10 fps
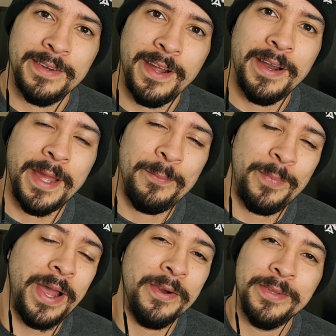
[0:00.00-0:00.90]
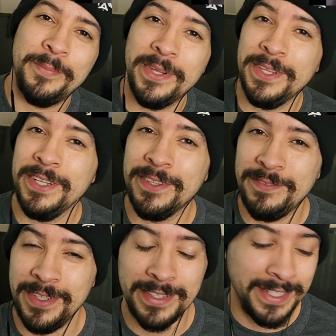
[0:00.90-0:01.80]
All right, powers, abilities, and
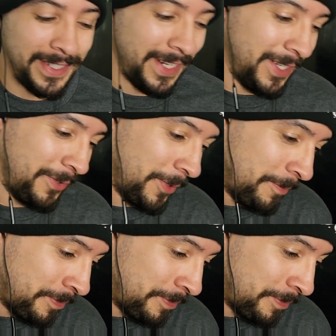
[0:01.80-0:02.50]
feats. Let's get into it.